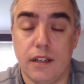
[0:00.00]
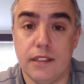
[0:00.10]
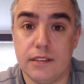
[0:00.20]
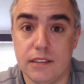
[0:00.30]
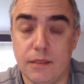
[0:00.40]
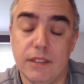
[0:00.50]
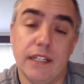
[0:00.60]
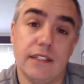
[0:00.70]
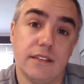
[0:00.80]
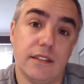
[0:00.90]
It's
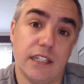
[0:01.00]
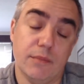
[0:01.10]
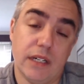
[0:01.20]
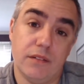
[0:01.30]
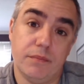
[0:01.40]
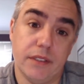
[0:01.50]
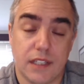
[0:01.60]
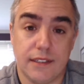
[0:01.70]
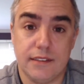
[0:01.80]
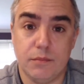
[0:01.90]
intimidating to think about, but I
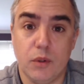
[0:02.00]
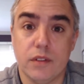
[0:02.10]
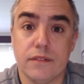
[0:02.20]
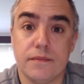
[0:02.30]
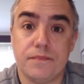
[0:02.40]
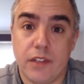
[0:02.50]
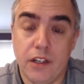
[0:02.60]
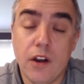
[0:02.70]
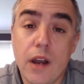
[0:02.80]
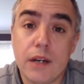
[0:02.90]
think it's important. You
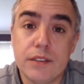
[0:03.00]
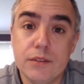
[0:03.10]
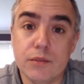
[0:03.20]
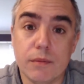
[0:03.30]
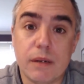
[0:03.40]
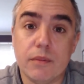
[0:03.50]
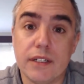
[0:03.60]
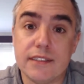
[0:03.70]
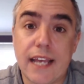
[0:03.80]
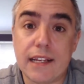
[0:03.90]
know how you remember
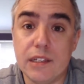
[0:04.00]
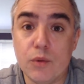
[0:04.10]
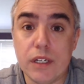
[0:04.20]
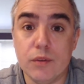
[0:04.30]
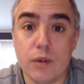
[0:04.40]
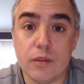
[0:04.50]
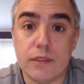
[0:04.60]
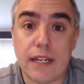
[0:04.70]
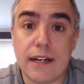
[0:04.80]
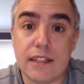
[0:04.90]
exactly where you were when
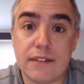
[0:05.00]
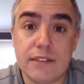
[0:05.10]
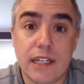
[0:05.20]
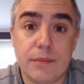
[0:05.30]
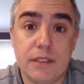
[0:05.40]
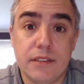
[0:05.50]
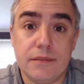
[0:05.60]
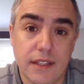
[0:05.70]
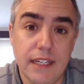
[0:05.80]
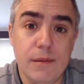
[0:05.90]
9/11 happened?
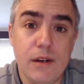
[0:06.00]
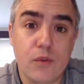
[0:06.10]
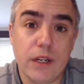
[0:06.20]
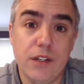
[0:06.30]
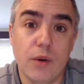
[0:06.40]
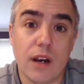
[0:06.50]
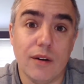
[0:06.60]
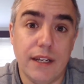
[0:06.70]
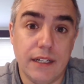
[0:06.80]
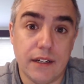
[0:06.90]
Think about where you are
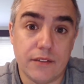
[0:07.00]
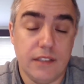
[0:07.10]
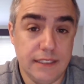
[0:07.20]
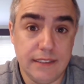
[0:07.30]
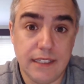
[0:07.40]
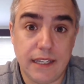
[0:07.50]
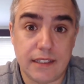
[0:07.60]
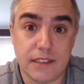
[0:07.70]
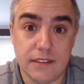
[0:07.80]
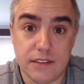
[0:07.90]
right now. This is
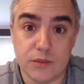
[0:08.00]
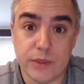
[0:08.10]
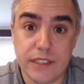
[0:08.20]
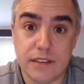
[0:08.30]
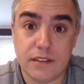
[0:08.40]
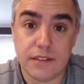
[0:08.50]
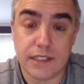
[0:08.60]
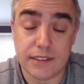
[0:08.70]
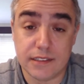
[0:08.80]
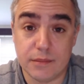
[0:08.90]
it. This is real, and
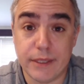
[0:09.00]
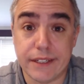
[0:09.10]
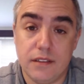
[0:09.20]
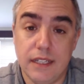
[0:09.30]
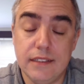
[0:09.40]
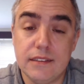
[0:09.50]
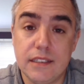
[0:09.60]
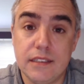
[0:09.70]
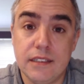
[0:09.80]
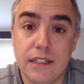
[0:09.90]
this is big. Take this
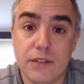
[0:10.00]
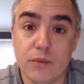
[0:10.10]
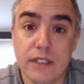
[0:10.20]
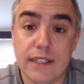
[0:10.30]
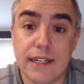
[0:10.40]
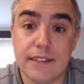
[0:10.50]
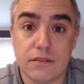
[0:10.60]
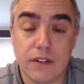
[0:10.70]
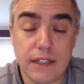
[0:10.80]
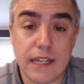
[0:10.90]
in and realize
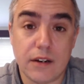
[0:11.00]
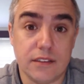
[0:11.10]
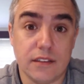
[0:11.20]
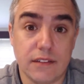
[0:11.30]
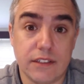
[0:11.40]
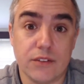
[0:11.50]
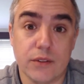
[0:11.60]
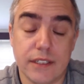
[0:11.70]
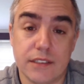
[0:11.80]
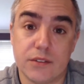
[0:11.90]
right now you're living through
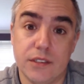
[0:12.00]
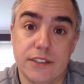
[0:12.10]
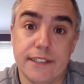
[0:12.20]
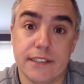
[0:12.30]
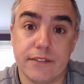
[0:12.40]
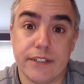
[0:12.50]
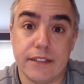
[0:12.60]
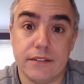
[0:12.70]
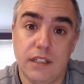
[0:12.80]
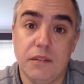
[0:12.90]
a history-changing event.
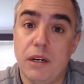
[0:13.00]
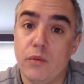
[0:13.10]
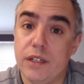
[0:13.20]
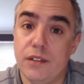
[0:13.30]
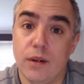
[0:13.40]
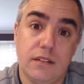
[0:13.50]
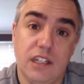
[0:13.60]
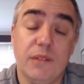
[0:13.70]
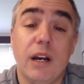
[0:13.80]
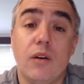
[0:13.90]
Think about where you are. Think
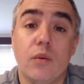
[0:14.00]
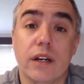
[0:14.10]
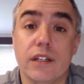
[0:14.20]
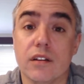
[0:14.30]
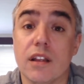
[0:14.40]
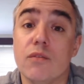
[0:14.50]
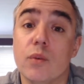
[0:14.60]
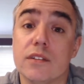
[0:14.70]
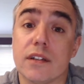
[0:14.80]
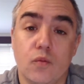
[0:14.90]
about where your loved
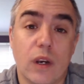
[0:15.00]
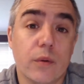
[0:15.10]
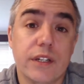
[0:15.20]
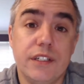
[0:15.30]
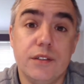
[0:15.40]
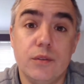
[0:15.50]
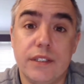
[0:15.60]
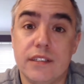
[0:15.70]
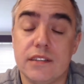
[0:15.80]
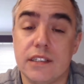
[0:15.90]
ones are. Where were you when
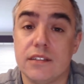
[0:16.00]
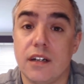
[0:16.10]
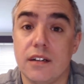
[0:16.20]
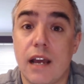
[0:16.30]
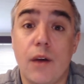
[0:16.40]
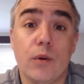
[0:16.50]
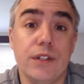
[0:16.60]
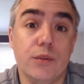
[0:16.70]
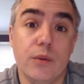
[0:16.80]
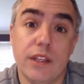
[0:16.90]
this thing started? How were
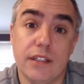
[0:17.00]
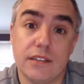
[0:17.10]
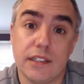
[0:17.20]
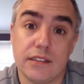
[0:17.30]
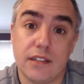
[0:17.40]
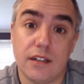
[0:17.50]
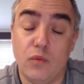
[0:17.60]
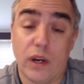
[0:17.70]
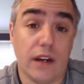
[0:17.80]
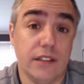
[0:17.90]
you when this thing started?
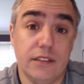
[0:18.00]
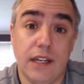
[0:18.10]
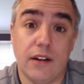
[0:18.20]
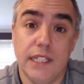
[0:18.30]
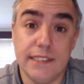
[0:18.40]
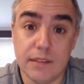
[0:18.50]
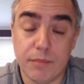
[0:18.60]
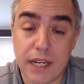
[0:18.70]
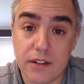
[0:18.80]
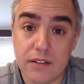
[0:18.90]
Where are you now? Is it
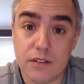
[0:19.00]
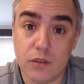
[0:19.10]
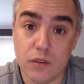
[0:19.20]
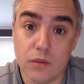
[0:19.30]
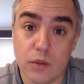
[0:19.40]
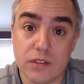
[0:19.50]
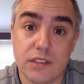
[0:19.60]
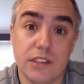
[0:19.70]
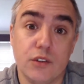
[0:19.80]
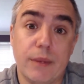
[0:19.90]
better or worse
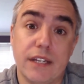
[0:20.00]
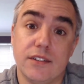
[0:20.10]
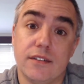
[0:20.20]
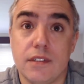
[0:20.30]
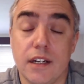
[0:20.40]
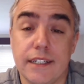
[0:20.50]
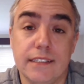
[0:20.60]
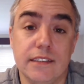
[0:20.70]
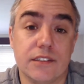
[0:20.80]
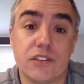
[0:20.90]
than you imagined? Are
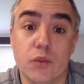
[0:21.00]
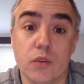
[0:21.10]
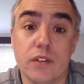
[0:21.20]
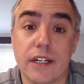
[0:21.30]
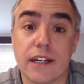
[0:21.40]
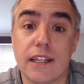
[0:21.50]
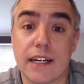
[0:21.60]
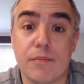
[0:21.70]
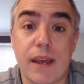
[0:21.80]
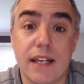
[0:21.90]
kids at school going to
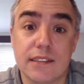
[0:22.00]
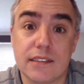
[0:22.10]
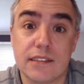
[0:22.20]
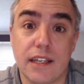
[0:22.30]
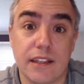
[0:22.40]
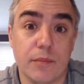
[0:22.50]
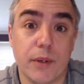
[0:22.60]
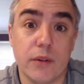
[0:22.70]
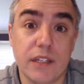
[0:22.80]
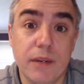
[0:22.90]
collect masks like they're
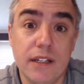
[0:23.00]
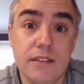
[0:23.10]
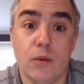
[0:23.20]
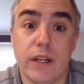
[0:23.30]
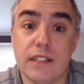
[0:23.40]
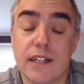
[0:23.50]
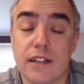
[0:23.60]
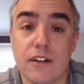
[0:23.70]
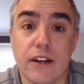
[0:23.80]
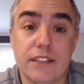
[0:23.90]
Pokemon? We're going to tell our
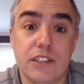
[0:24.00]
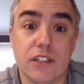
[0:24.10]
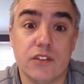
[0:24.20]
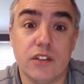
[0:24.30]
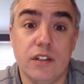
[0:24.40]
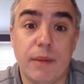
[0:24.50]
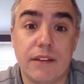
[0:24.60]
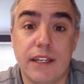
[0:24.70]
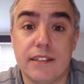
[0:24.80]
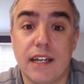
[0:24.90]
grandchildren about
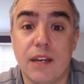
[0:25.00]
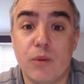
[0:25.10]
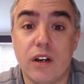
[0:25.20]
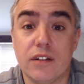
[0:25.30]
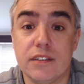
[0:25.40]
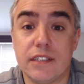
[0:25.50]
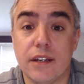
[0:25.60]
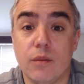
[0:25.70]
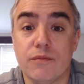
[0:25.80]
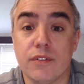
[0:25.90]
that time we all had to stay
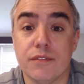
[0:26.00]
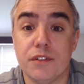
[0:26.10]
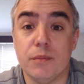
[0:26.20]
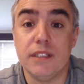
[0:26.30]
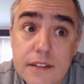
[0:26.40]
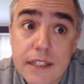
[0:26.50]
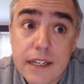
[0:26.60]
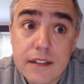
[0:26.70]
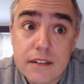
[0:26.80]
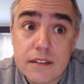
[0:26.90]
home for a few months?
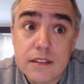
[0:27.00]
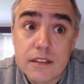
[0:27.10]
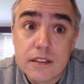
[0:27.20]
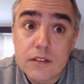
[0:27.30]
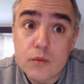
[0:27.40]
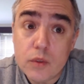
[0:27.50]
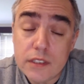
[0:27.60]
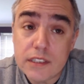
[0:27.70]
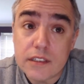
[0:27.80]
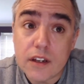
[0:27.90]
Dad,
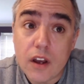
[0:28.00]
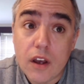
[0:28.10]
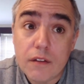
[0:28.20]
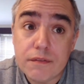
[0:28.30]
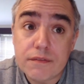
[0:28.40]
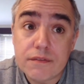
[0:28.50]
what's an office?